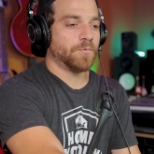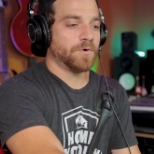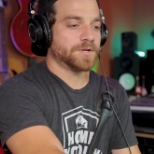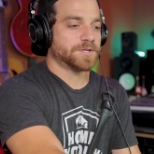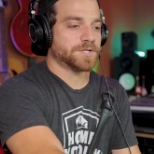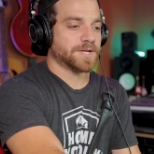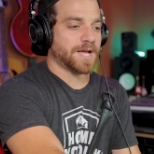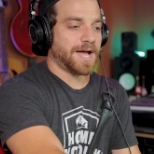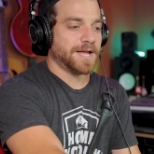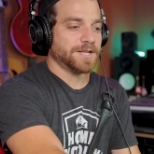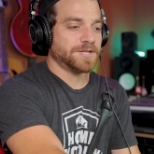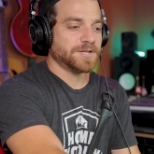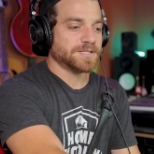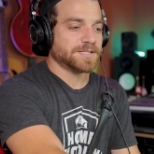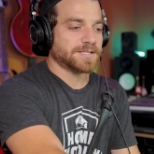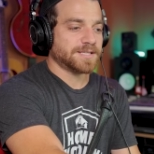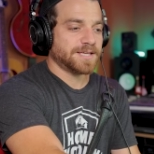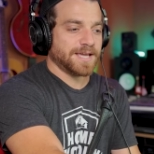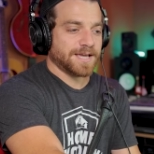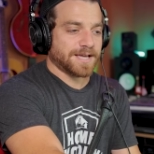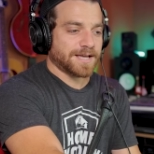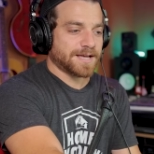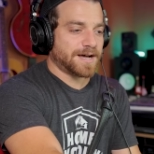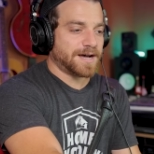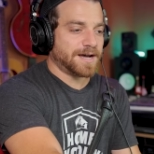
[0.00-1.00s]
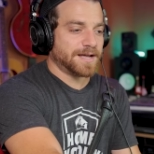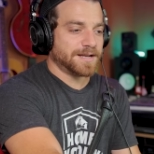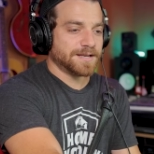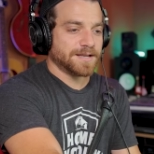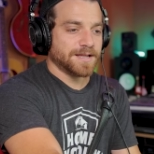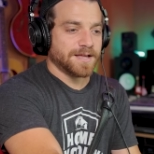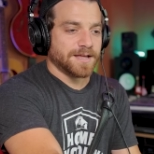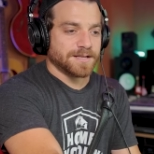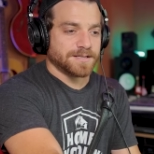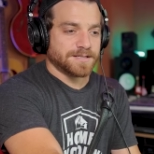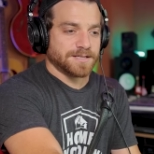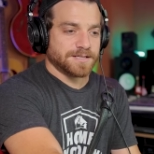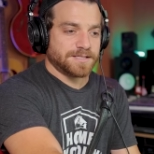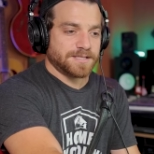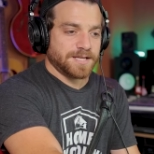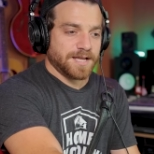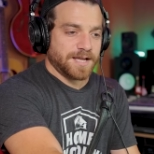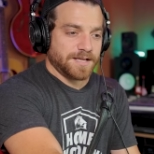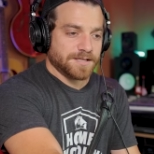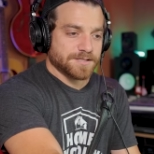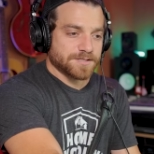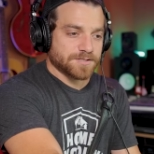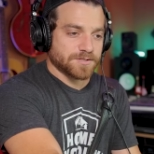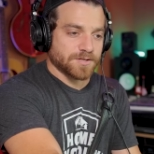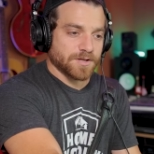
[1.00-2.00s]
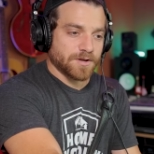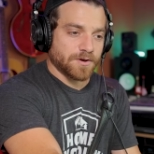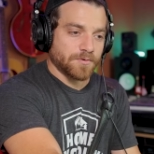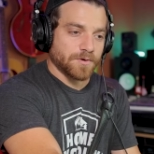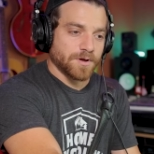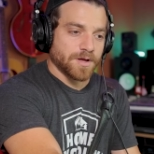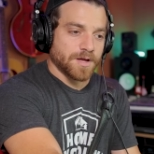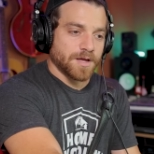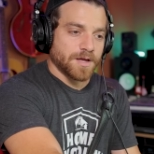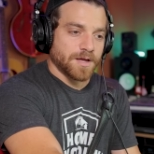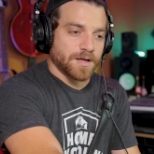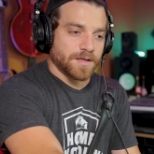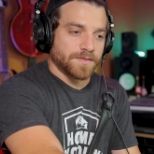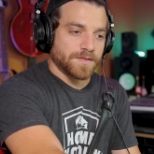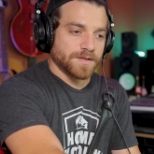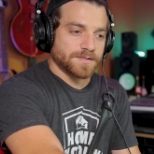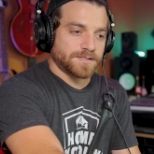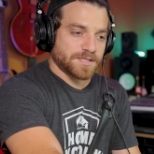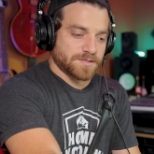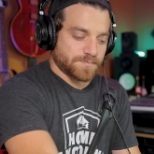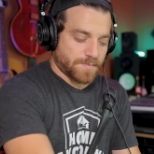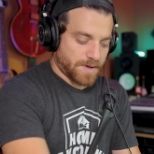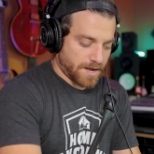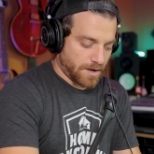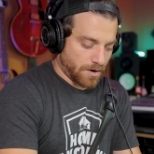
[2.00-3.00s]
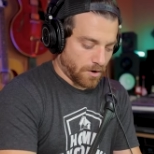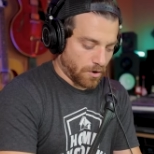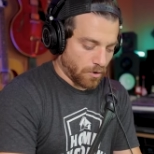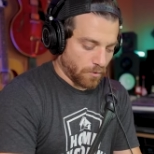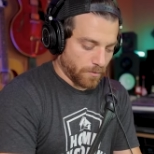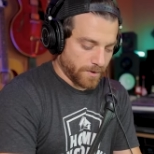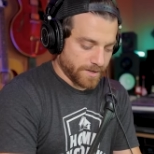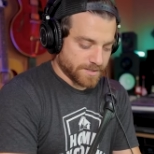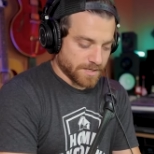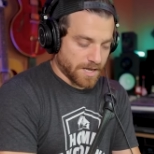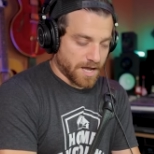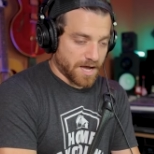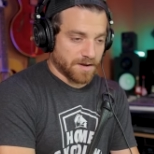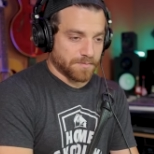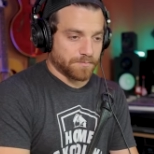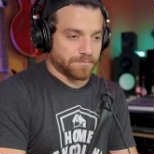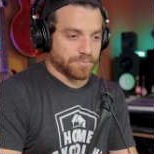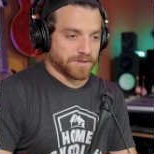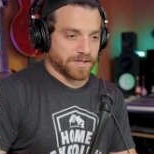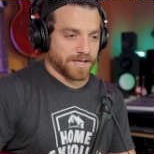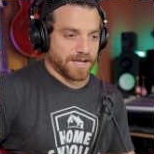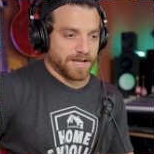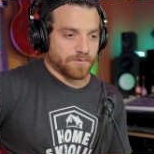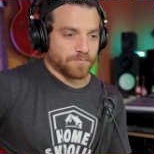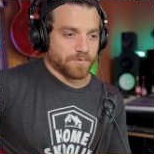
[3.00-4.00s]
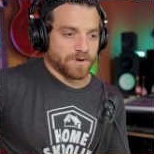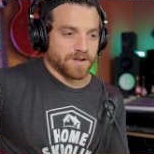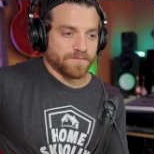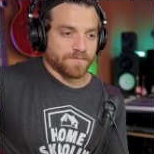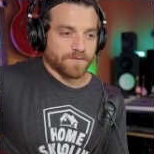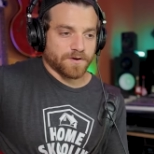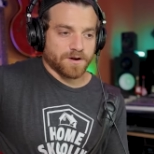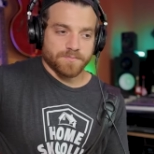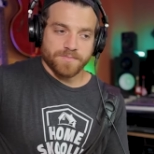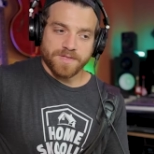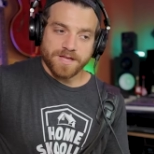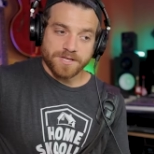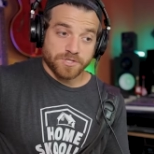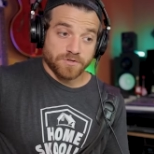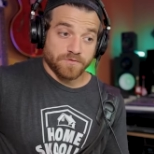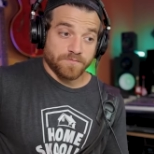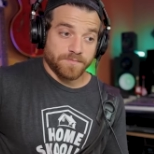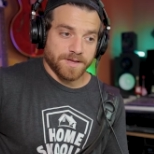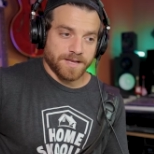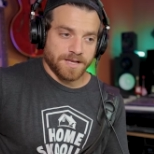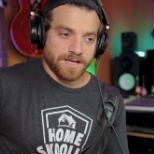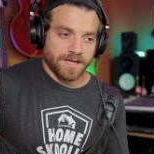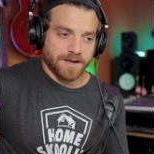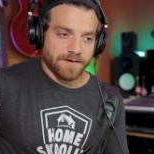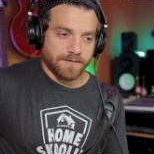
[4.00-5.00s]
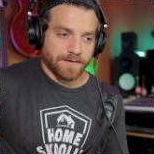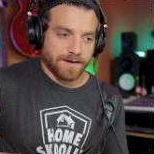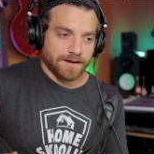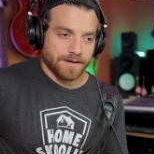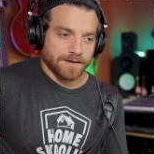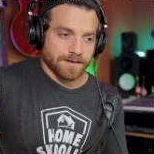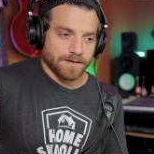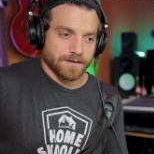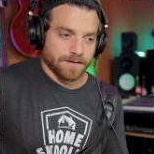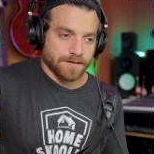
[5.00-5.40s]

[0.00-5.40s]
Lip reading: which I just kick on to taste. So this is my always on plate reverb that you've been hearing.